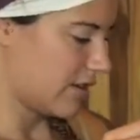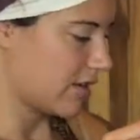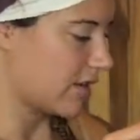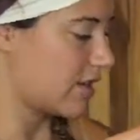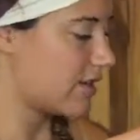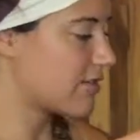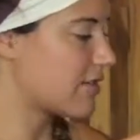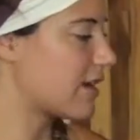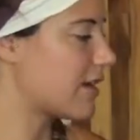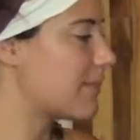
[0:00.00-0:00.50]

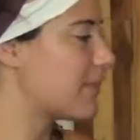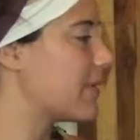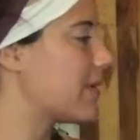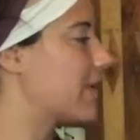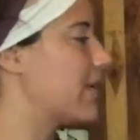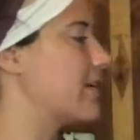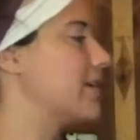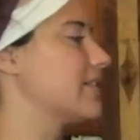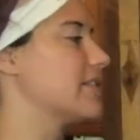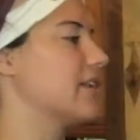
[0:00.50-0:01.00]

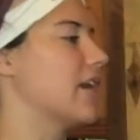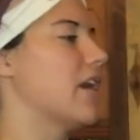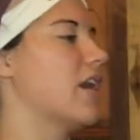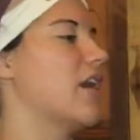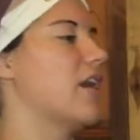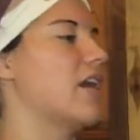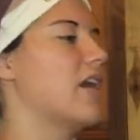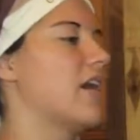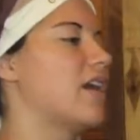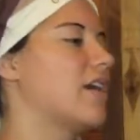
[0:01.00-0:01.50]
Cucumbers,
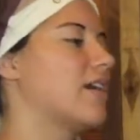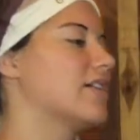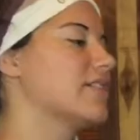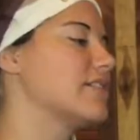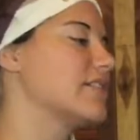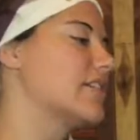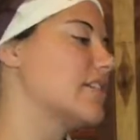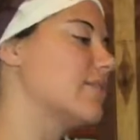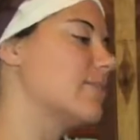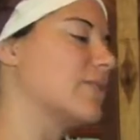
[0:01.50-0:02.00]

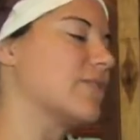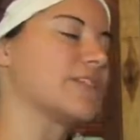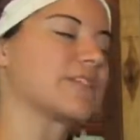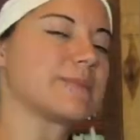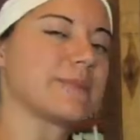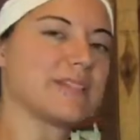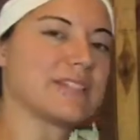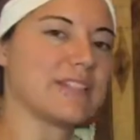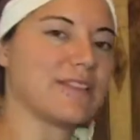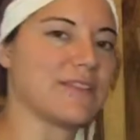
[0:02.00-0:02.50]
also more
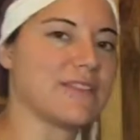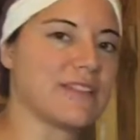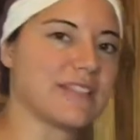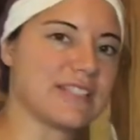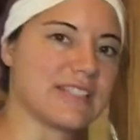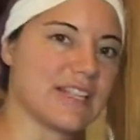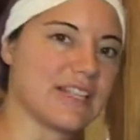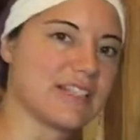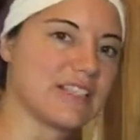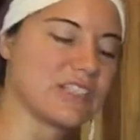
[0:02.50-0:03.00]
expensive in the
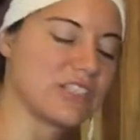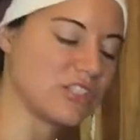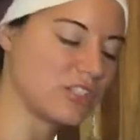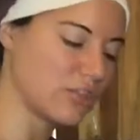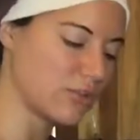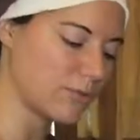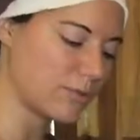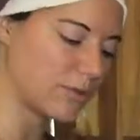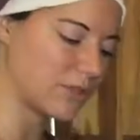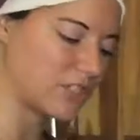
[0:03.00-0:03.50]
States,
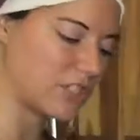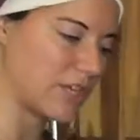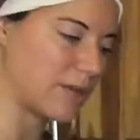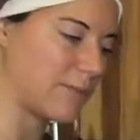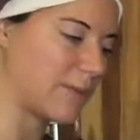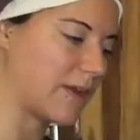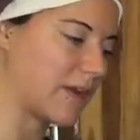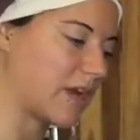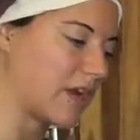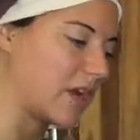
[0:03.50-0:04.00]
super cheap
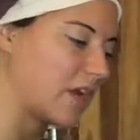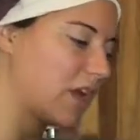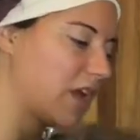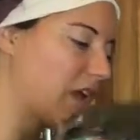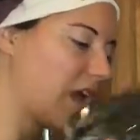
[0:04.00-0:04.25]
here.